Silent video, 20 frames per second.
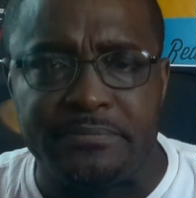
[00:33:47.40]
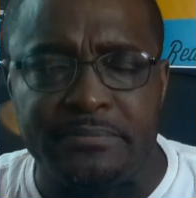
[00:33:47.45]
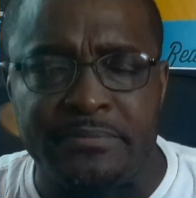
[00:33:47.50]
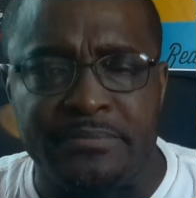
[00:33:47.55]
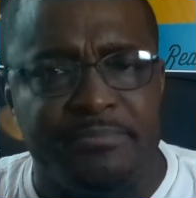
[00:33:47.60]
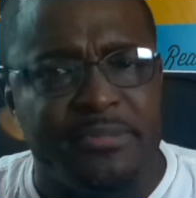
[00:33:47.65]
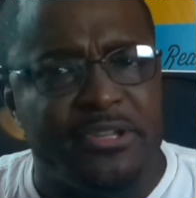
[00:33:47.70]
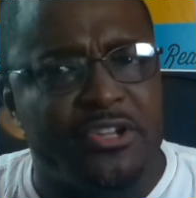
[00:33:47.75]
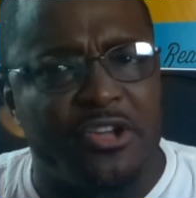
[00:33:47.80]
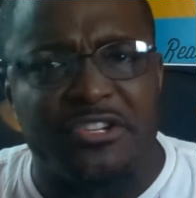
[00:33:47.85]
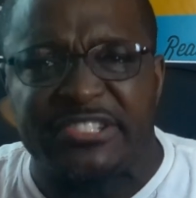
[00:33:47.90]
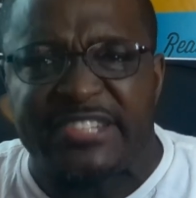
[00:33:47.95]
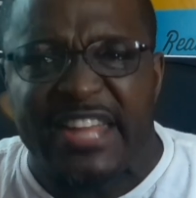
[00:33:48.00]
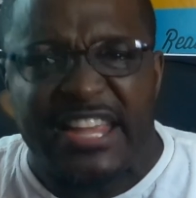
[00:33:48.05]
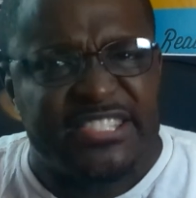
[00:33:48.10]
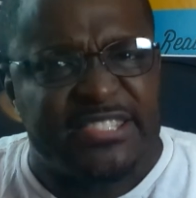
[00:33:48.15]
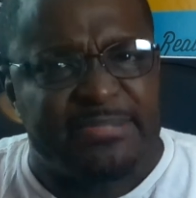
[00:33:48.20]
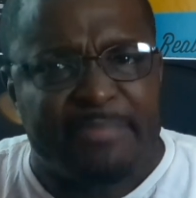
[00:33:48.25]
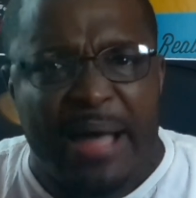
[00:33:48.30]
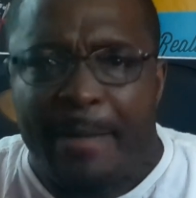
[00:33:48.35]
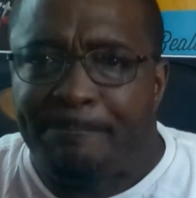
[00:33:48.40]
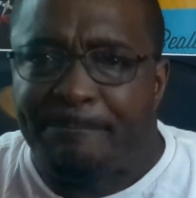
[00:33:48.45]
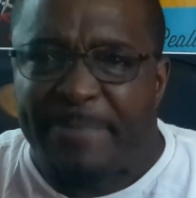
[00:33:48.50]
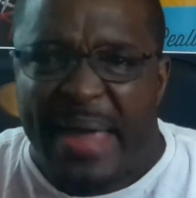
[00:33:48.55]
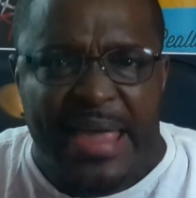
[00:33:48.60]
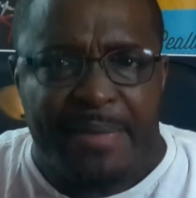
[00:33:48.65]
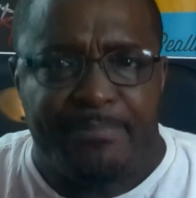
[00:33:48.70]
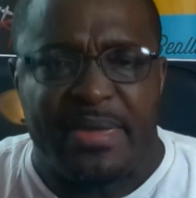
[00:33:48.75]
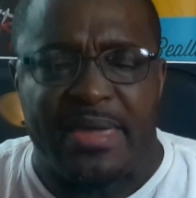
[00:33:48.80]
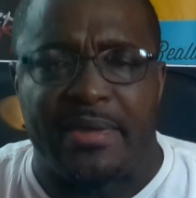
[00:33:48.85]
Because that's my
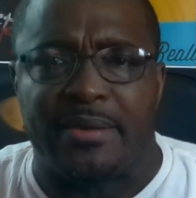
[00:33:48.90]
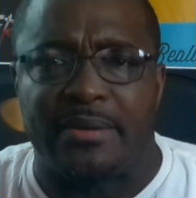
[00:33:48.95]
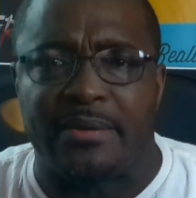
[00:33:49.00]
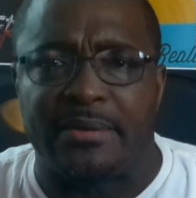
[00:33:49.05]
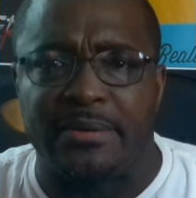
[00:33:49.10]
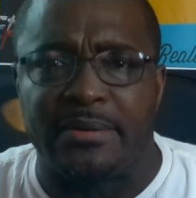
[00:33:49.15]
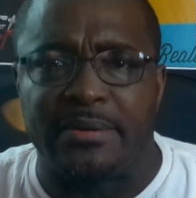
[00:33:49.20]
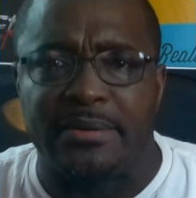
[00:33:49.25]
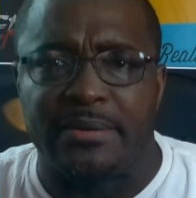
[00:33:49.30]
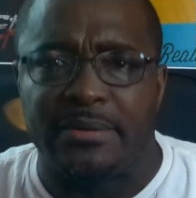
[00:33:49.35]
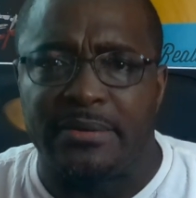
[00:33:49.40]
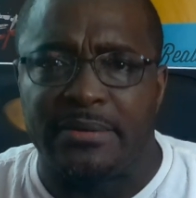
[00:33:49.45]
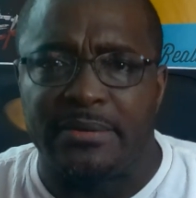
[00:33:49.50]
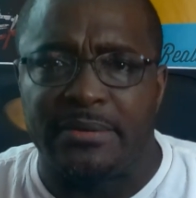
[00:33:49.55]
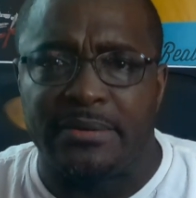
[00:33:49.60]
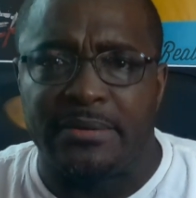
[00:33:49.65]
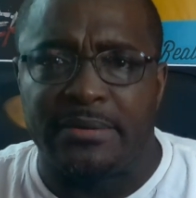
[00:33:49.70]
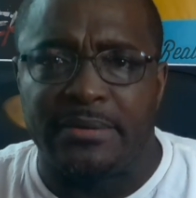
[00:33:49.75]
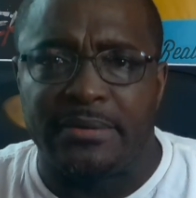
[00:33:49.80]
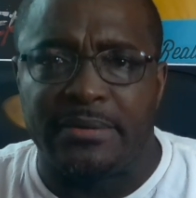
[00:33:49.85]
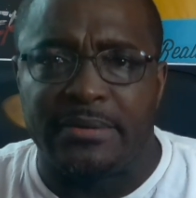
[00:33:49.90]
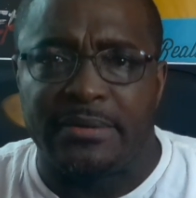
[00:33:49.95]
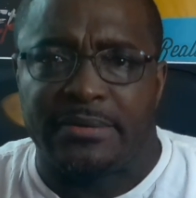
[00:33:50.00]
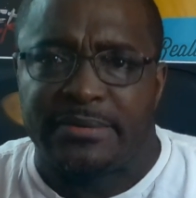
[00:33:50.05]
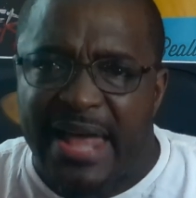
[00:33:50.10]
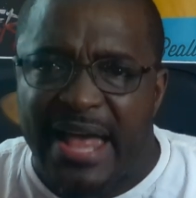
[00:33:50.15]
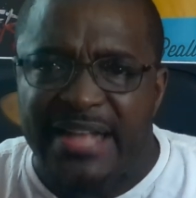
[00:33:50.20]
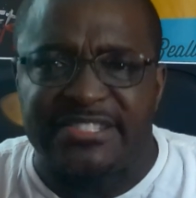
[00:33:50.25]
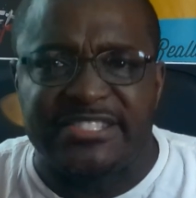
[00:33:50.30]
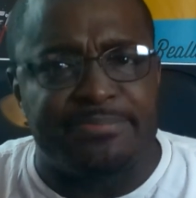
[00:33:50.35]
baby.
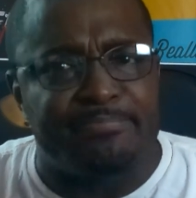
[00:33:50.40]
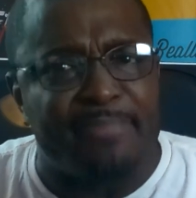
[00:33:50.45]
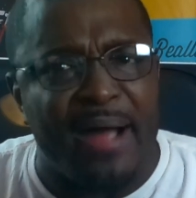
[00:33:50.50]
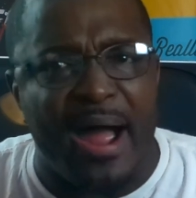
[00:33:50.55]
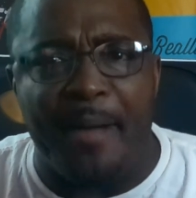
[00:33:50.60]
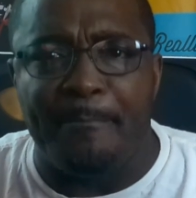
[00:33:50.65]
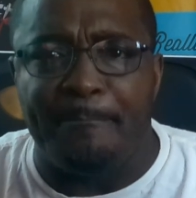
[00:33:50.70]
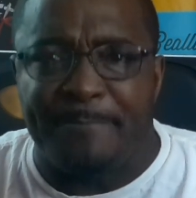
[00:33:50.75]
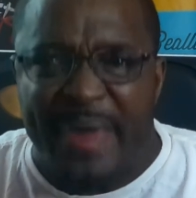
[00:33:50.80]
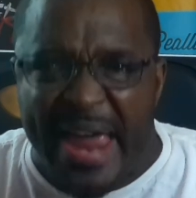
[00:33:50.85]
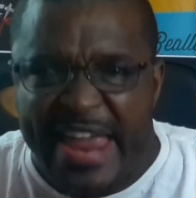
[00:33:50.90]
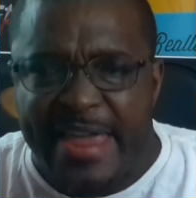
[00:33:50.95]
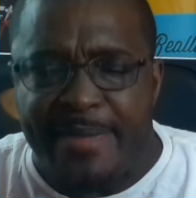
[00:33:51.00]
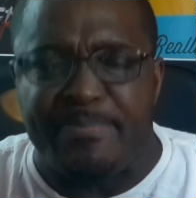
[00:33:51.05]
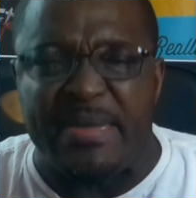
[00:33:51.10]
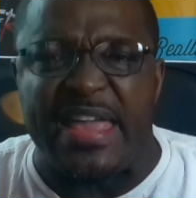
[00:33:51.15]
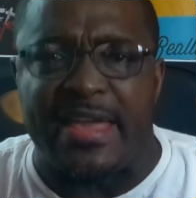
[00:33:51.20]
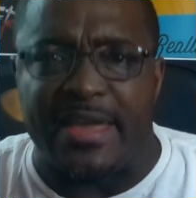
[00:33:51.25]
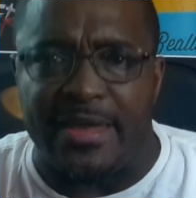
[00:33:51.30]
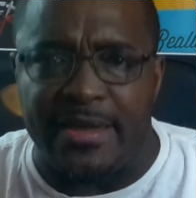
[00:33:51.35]
That's my baby.